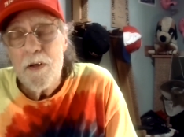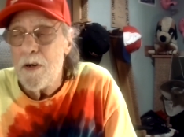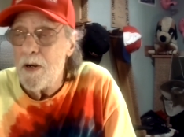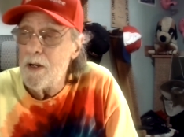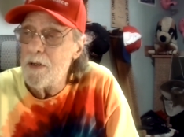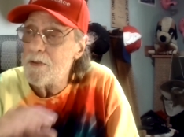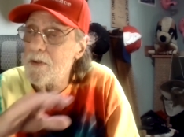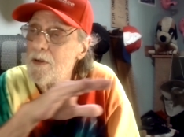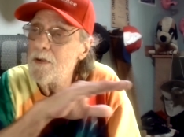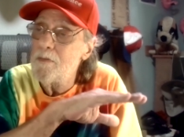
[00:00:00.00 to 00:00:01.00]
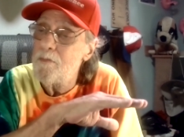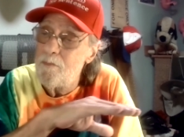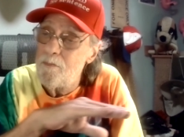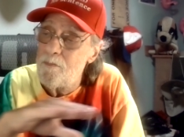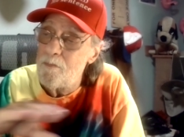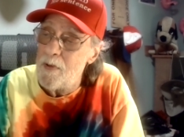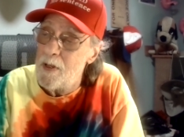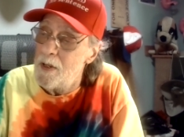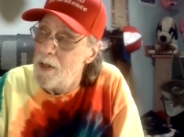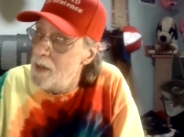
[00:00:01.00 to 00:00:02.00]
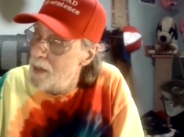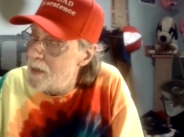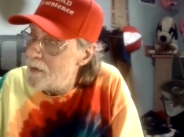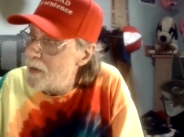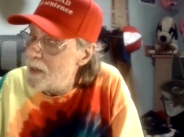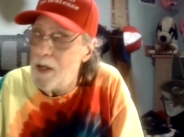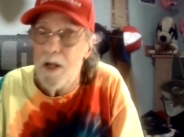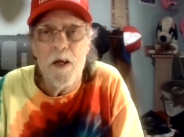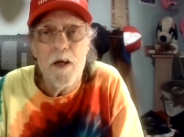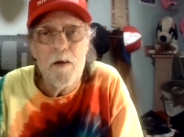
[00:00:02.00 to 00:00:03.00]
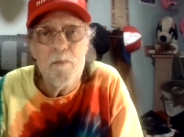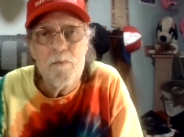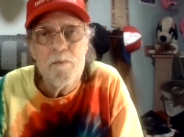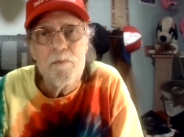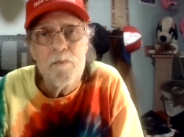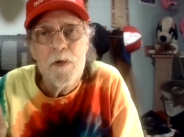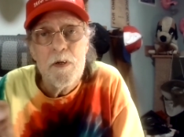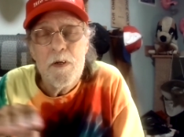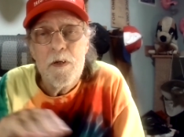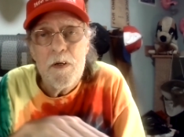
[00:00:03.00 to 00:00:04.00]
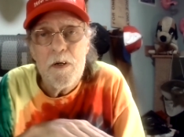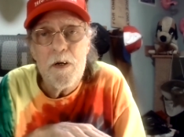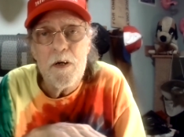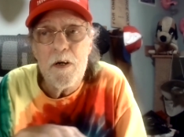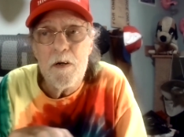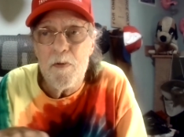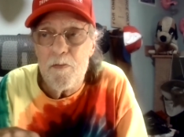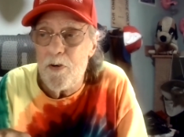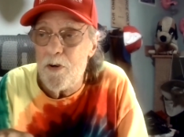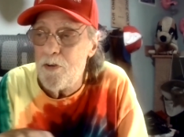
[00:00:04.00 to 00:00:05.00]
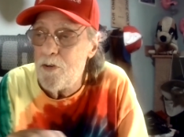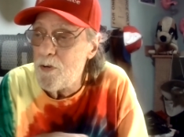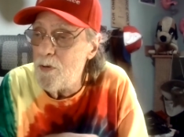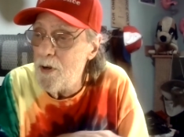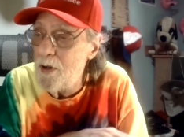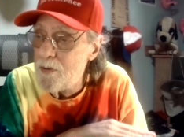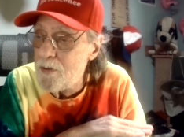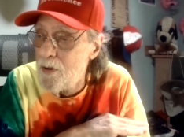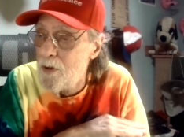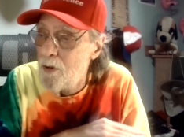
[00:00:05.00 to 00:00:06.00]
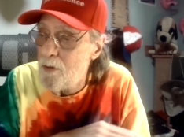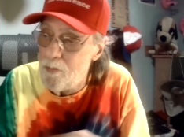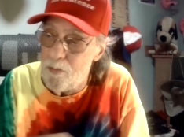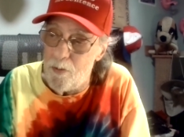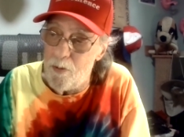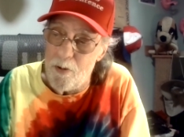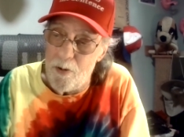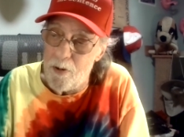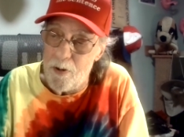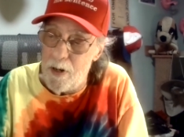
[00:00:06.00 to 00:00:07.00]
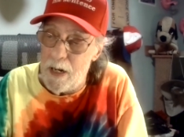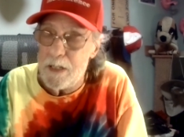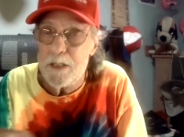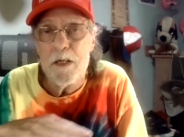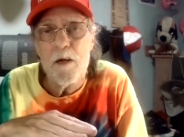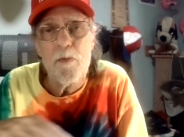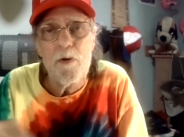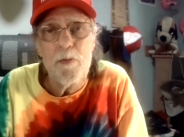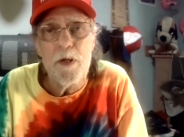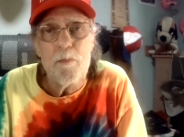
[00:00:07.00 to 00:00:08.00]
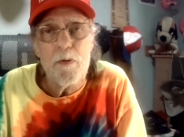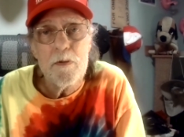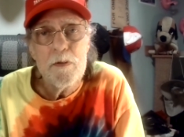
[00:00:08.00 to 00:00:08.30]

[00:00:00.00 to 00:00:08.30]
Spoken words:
Right? So here I am on the first choice for X number of people.